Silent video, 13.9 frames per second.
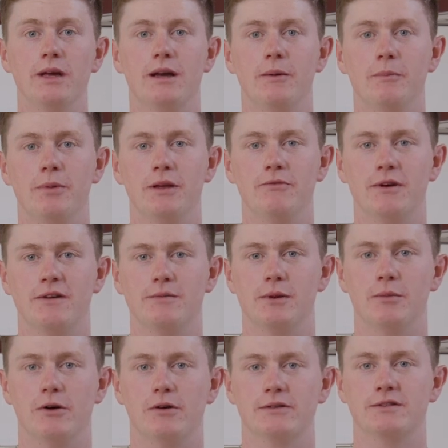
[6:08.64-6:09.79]
Meat Company
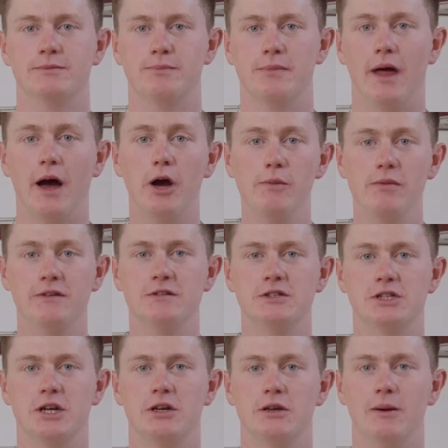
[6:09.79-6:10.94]
recipe box. I hope this
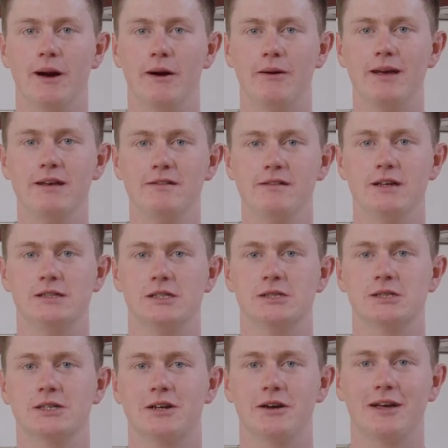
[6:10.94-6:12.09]
has shown you how easy it
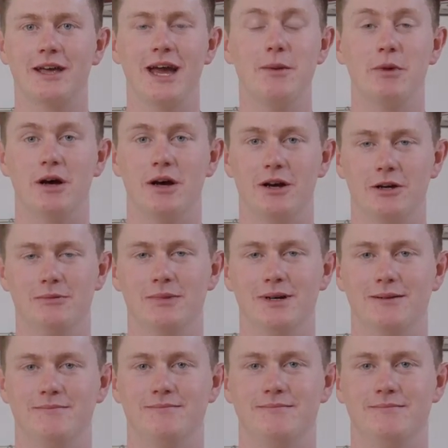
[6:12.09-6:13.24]
is to cook game at
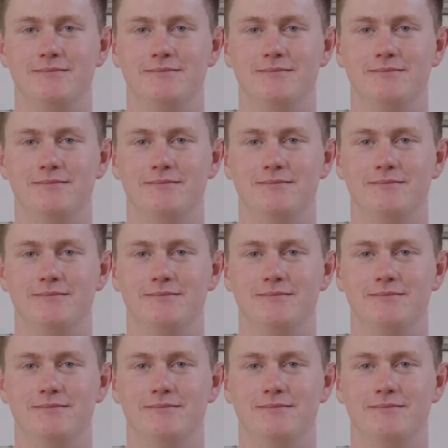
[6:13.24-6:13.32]
home